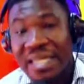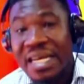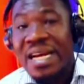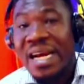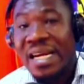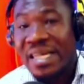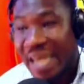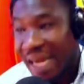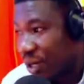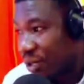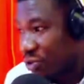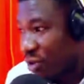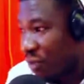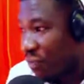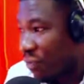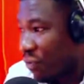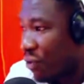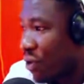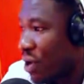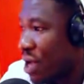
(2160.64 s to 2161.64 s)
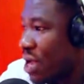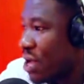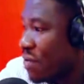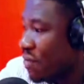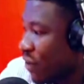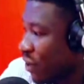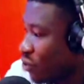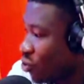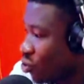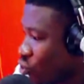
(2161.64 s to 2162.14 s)
na edane so fo
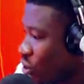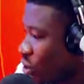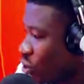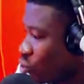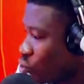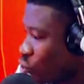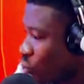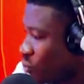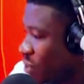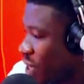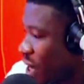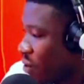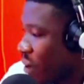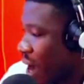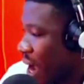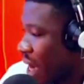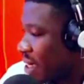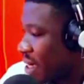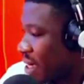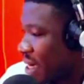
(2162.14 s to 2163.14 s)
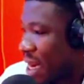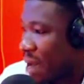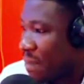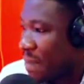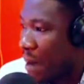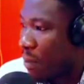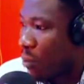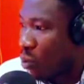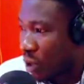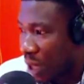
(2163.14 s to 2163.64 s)
fa to school is no bi ahwe ade na
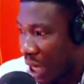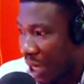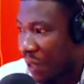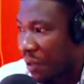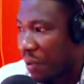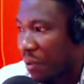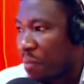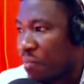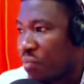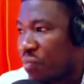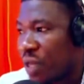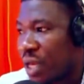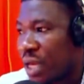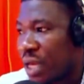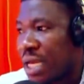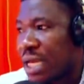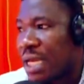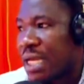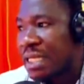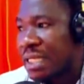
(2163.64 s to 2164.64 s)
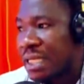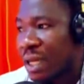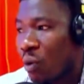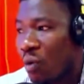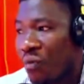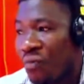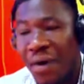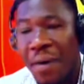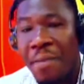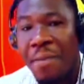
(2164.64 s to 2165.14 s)
bible dane no say wo
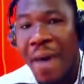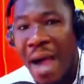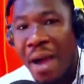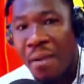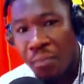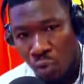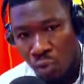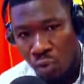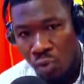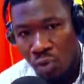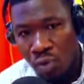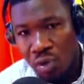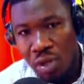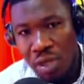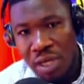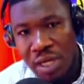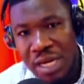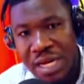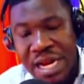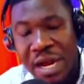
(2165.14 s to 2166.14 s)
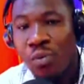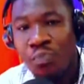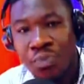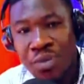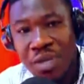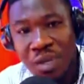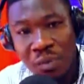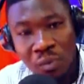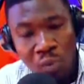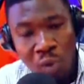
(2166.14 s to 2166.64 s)
fa bible na wo
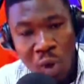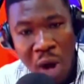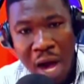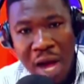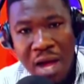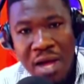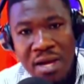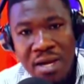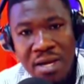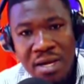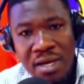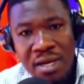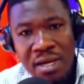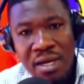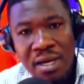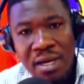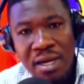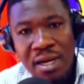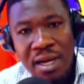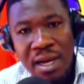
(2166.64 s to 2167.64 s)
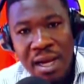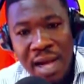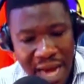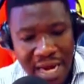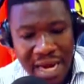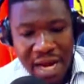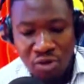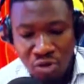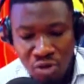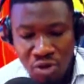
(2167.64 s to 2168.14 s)
bi mu a
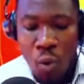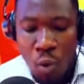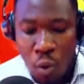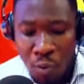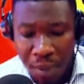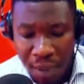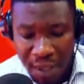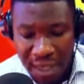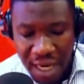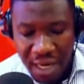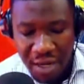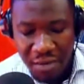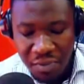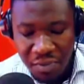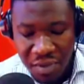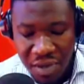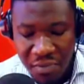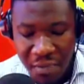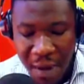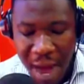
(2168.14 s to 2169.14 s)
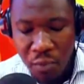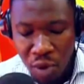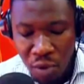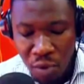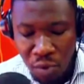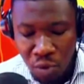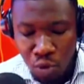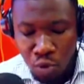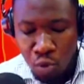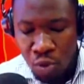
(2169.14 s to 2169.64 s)
anadwo na wo beda no bi bible
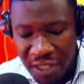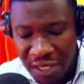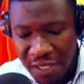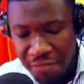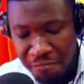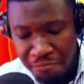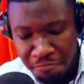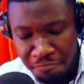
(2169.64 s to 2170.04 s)
nim to say